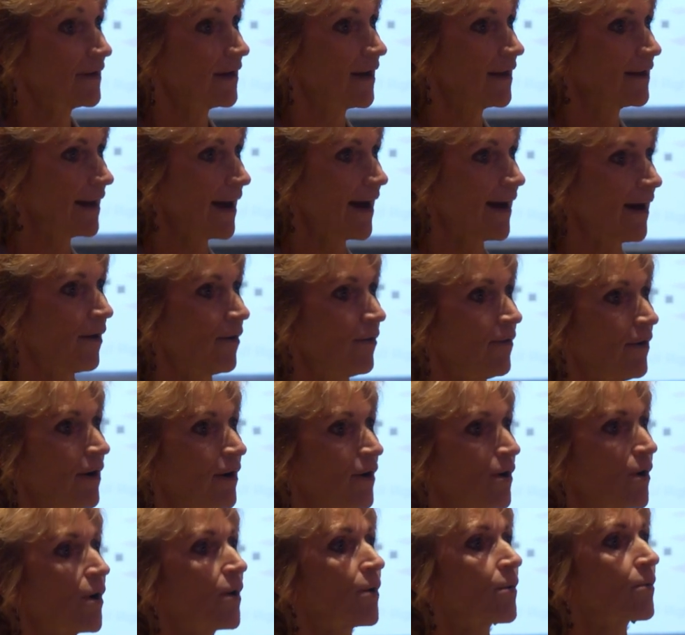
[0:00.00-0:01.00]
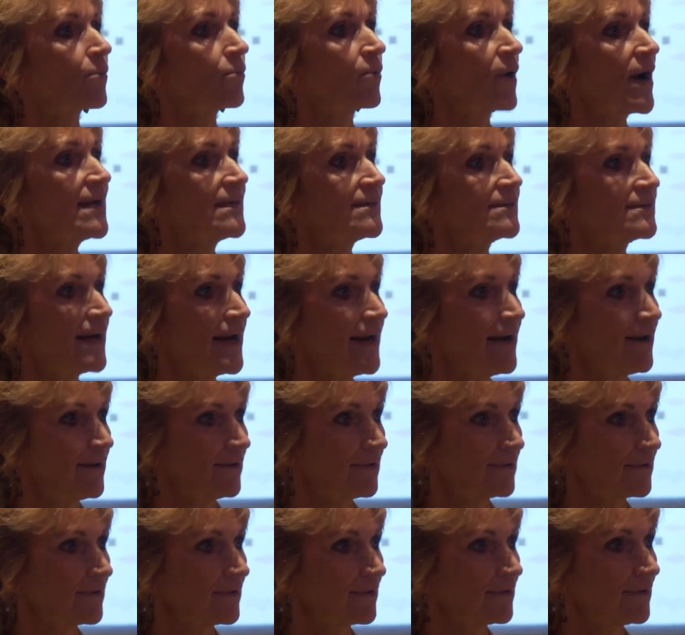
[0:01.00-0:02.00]
Now, write
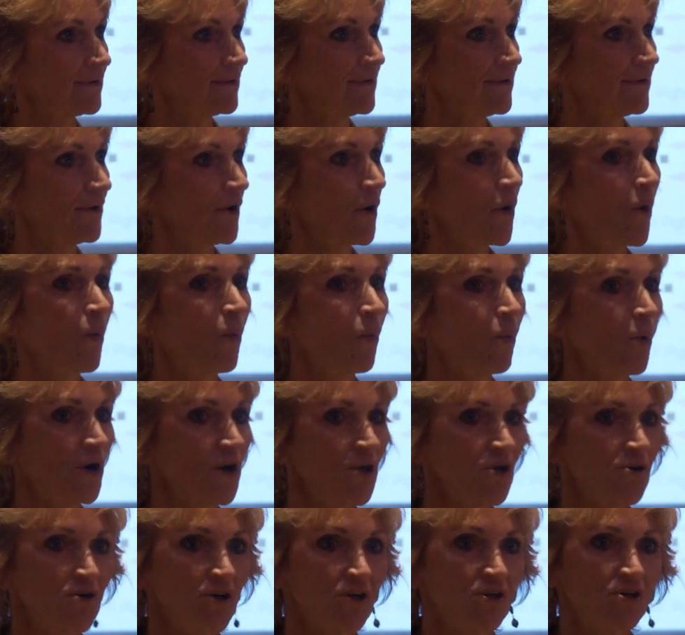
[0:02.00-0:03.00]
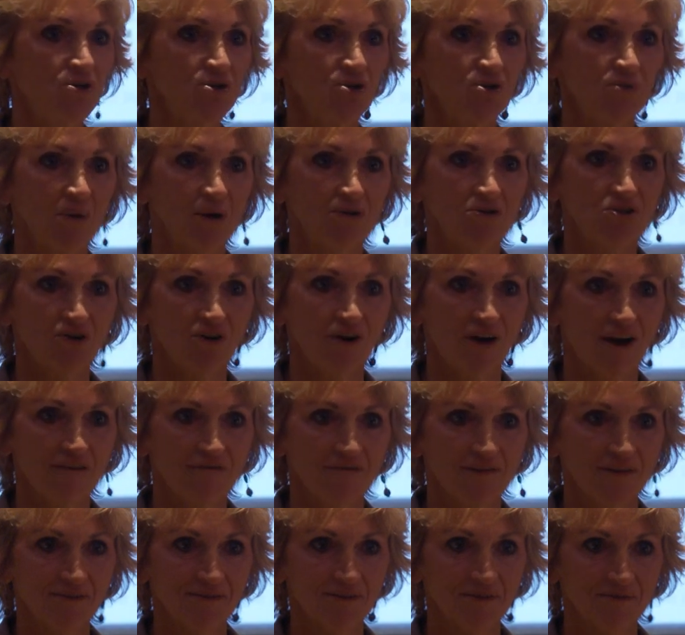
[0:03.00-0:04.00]
down what are you going to do about your
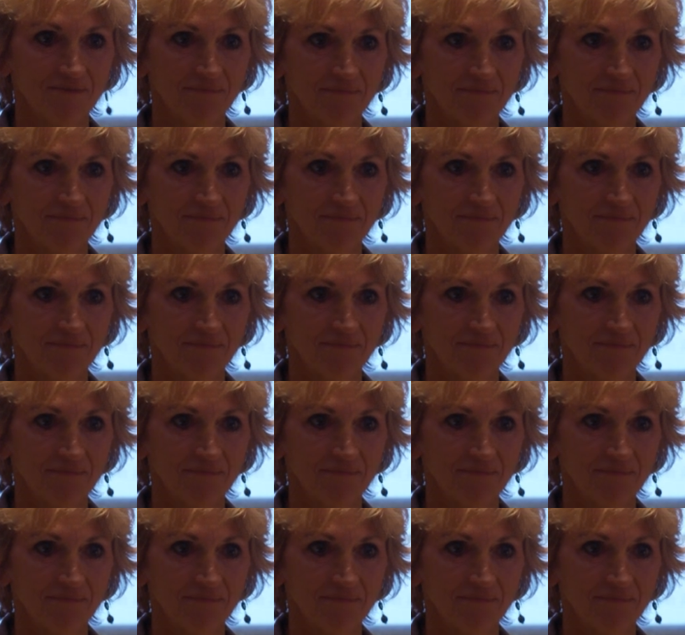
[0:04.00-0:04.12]
office?